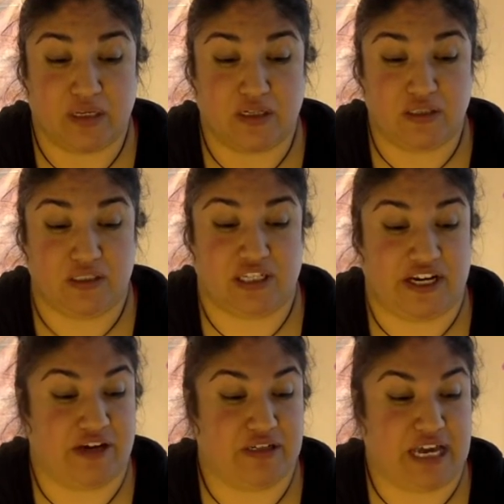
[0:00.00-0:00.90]
to
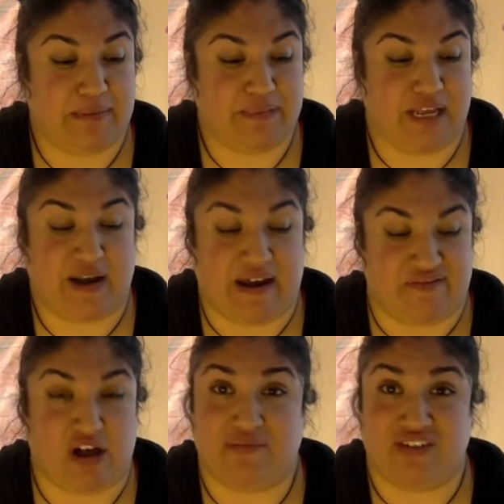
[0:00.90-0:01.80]
stereotypes and have a
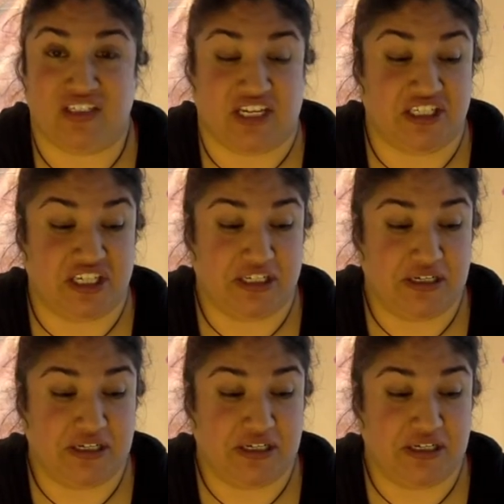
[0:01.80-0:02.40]
conversation?